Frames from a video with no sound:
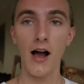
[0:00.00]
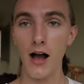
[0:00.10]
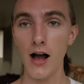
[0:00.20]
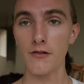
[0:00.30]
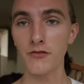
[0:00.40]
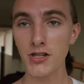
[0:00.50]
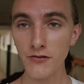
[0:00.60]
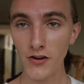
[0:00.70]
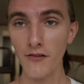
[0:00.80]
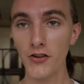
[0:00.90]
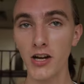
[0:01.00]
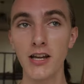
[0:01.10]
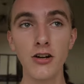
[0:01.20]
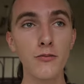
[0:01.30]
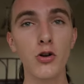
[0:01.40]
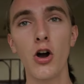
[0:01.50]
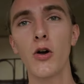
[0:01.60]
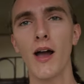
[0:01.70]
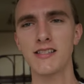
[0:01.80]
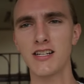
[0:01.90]
uh, Vision for Africa here in
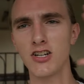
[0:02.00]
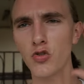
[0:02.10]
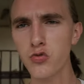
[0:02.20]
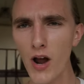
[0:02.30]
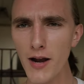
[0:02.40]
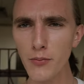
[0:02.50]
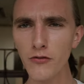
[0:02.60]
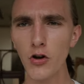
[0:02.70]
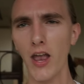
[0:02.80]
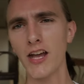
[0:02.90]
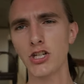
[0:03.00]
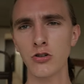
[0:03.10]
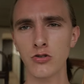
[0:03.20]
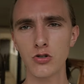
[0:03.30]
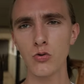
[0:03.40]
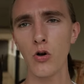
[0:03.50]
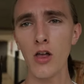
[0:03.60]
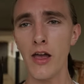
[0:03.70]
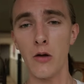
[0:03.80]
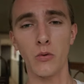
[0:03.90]
Mukono has an incredible vocational school